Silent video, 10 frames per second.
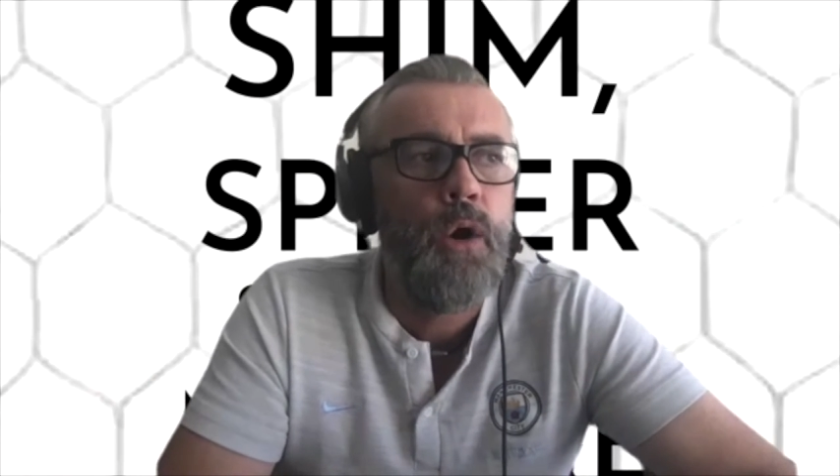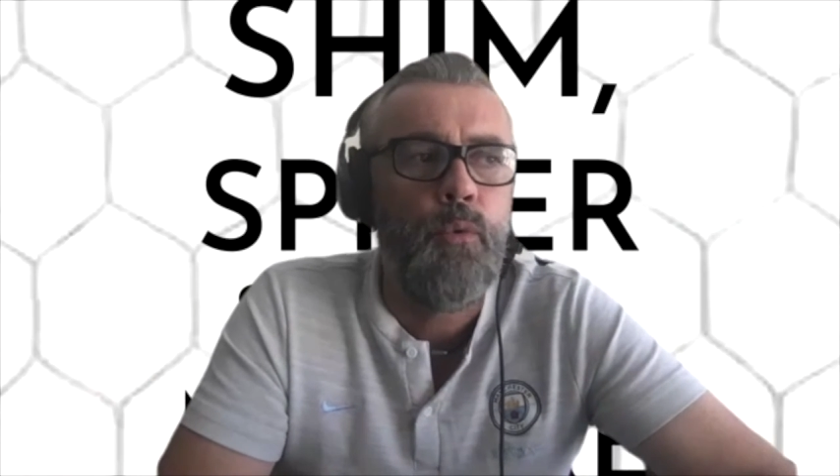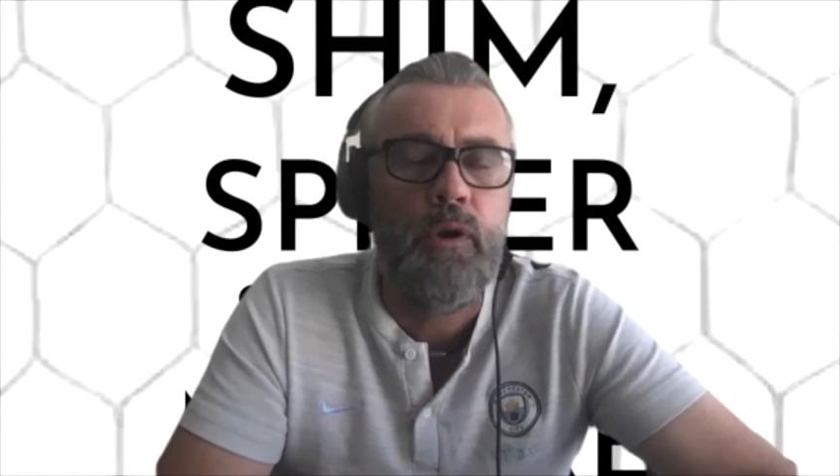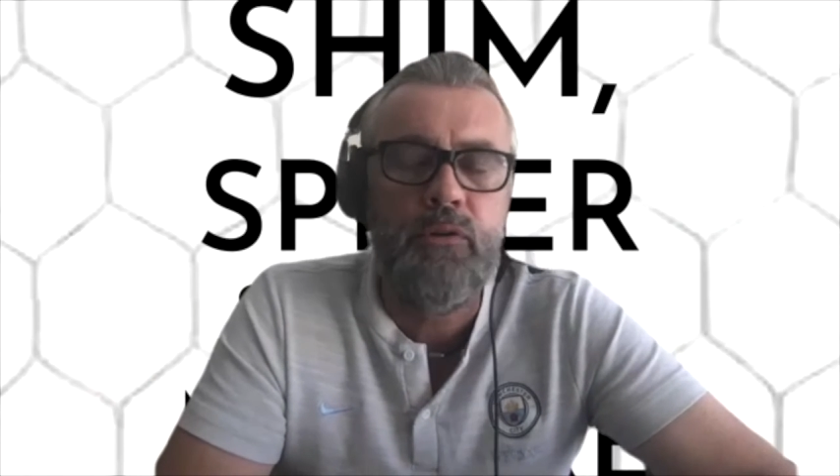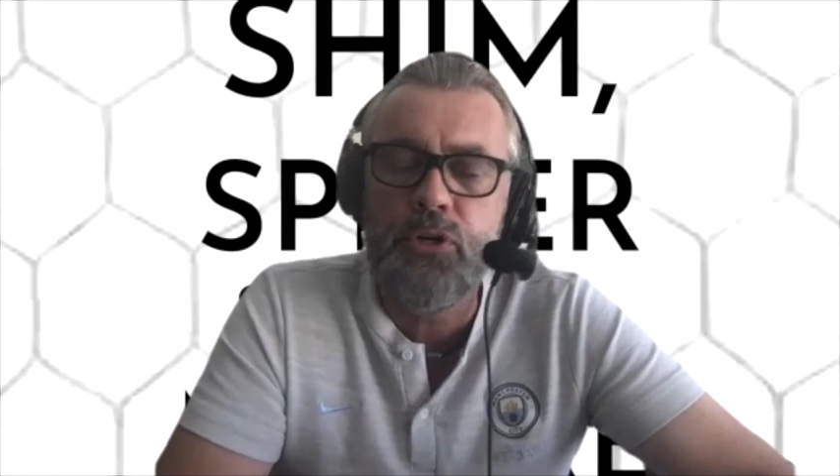
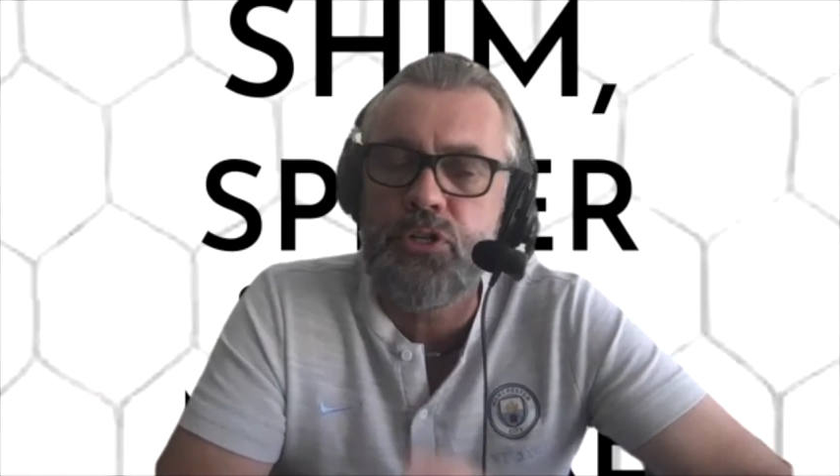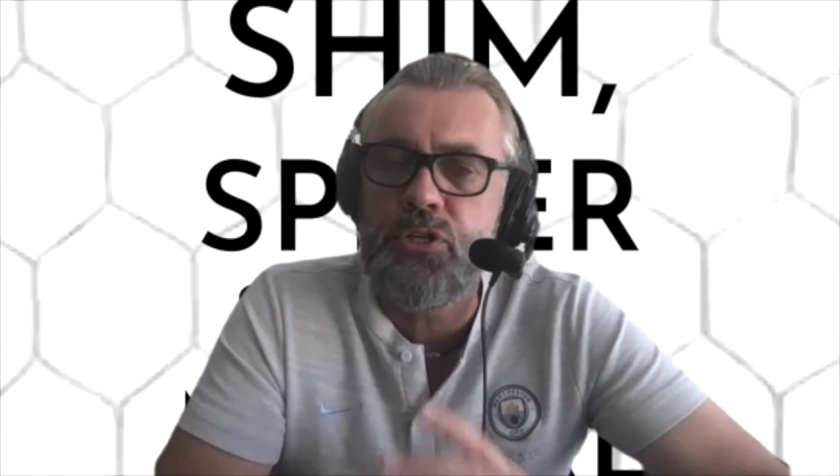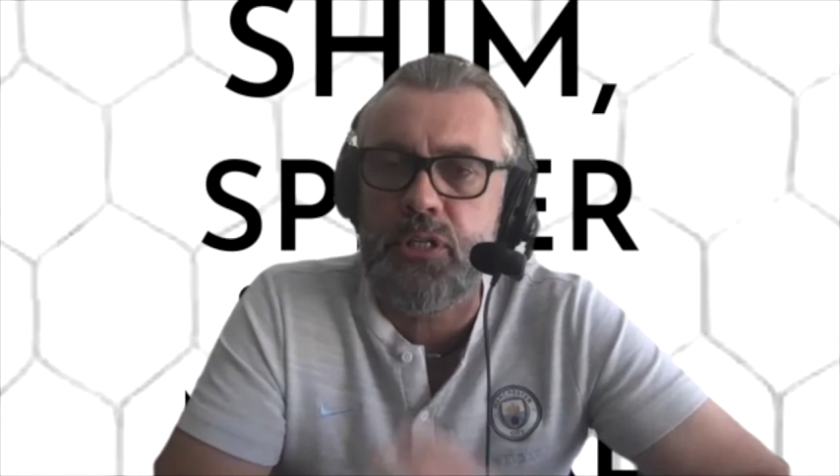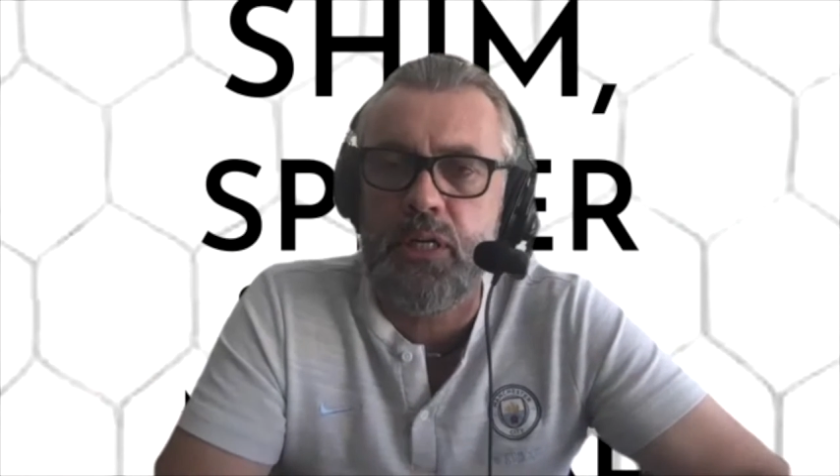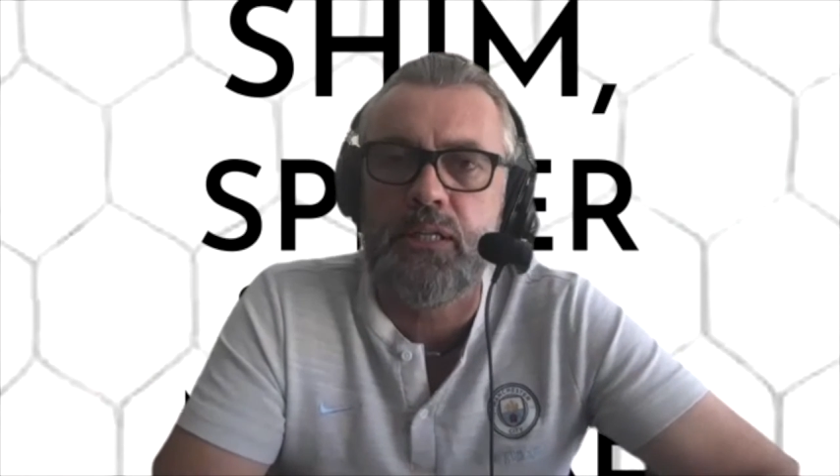we've got to
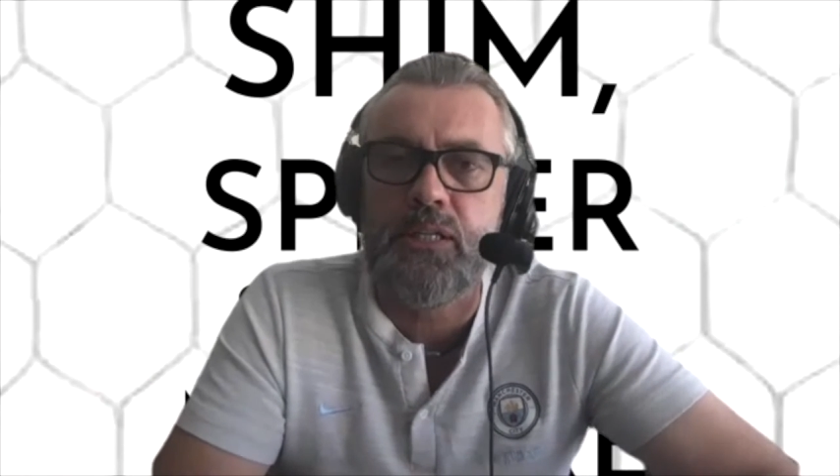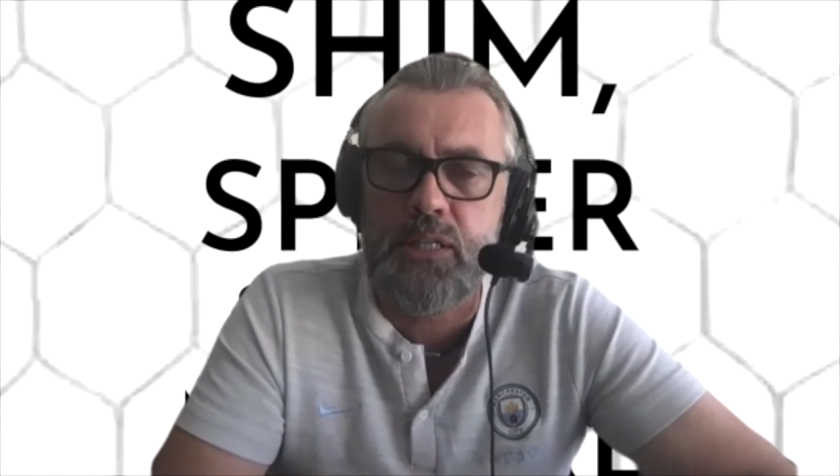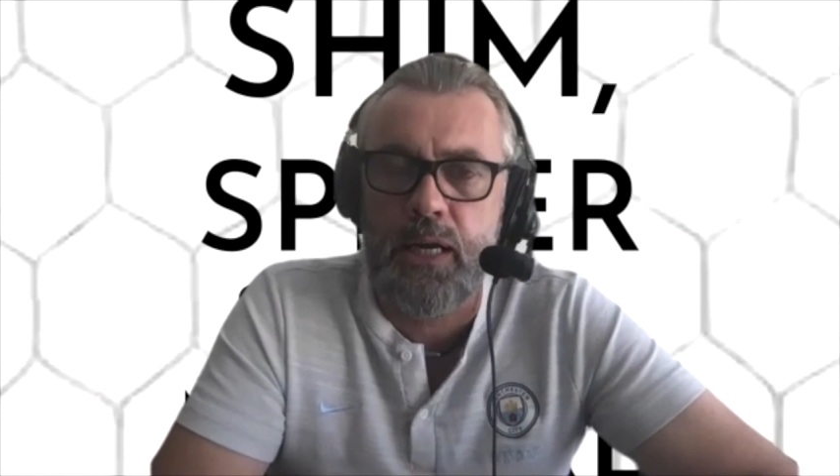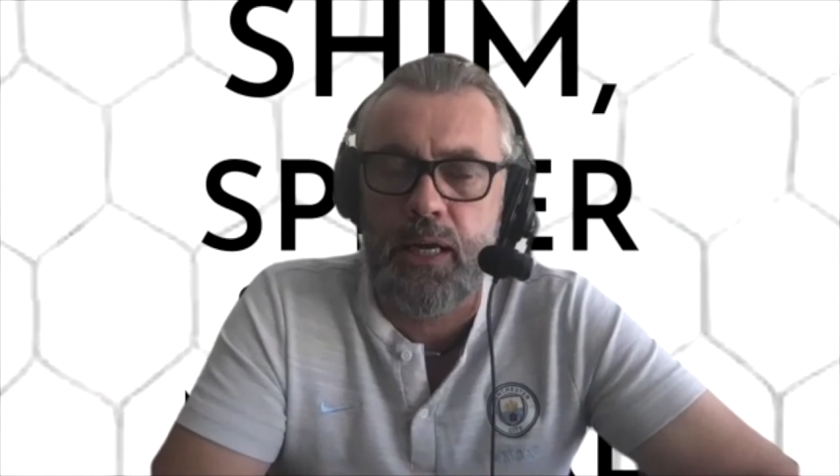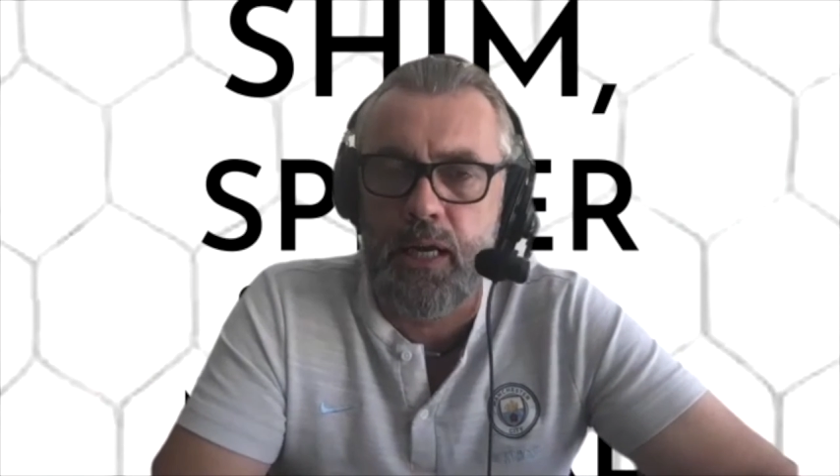start
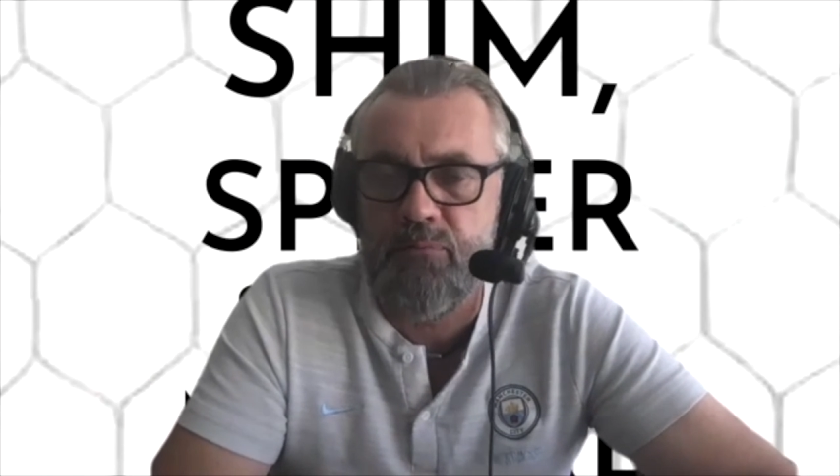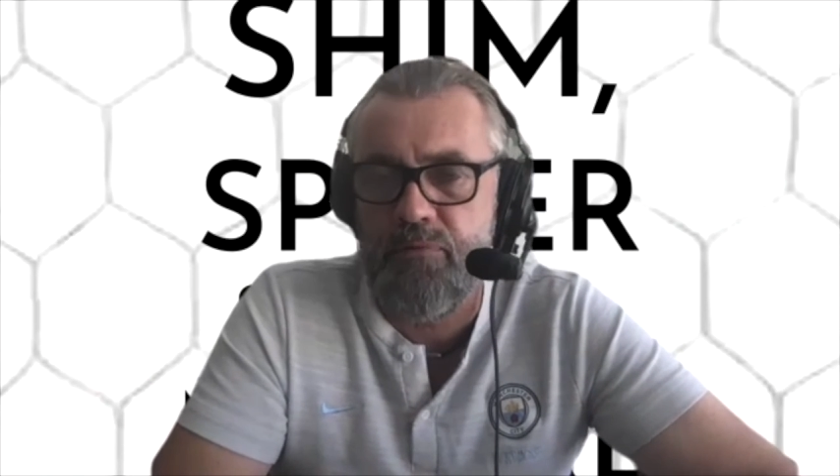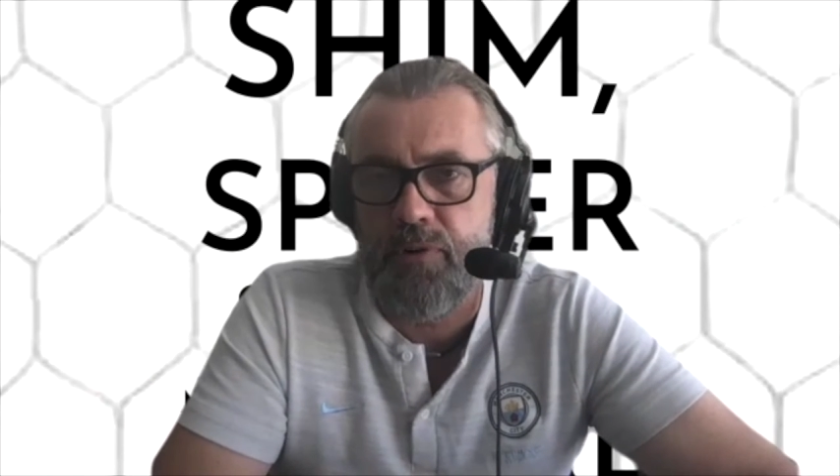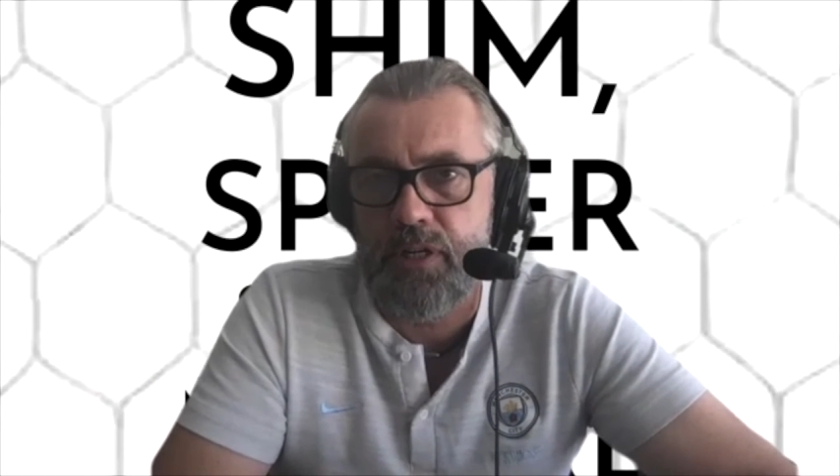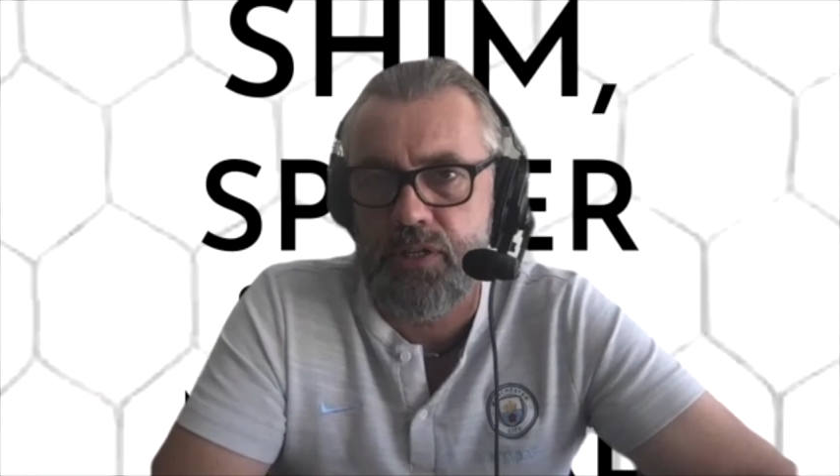standing up
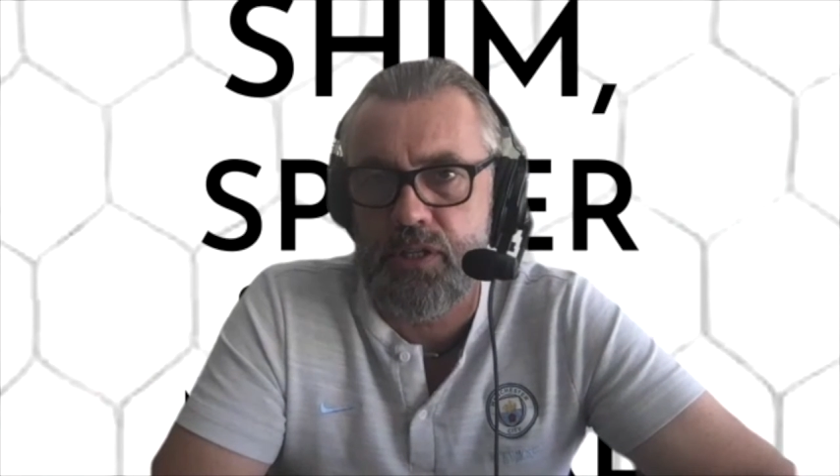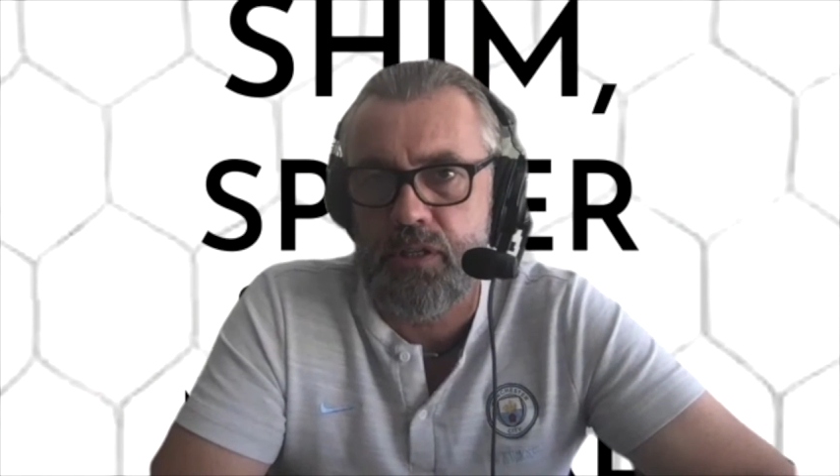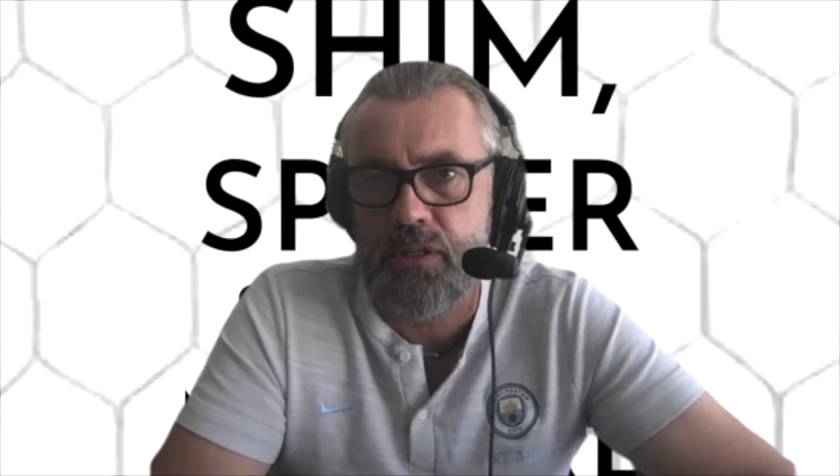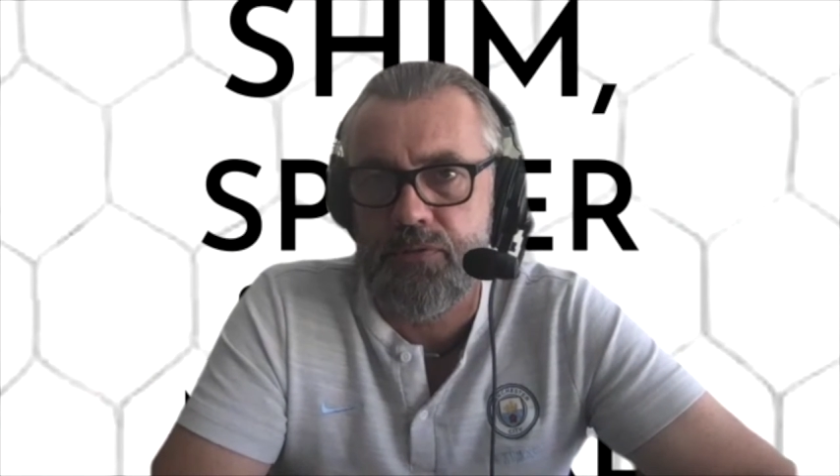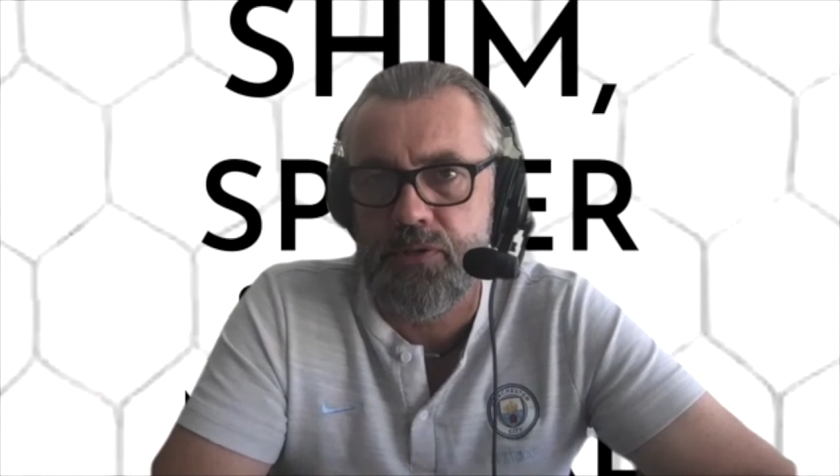for
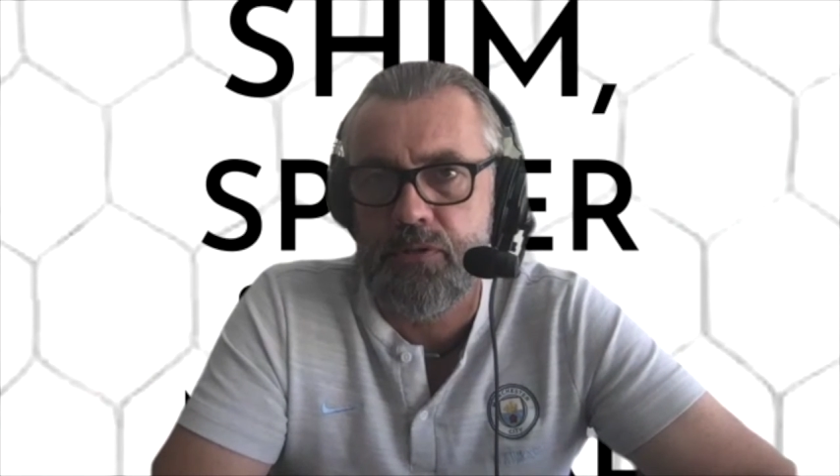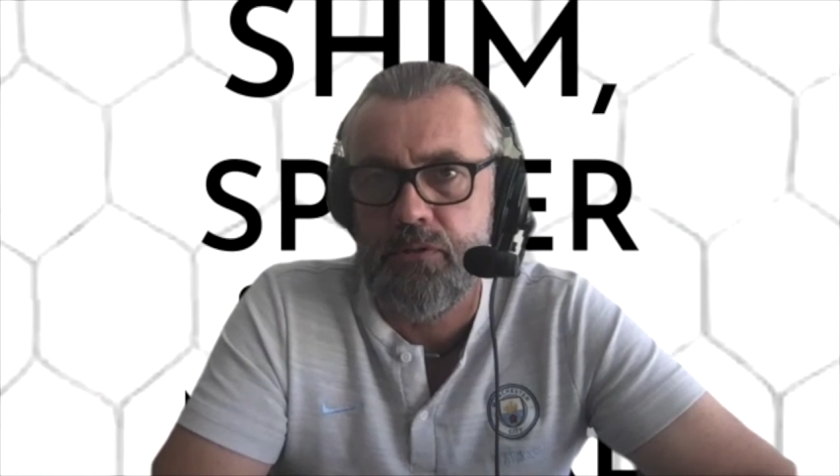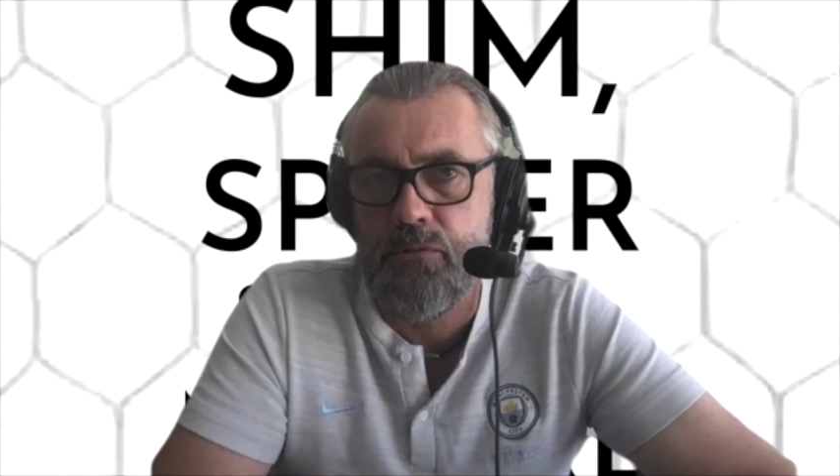ourselves.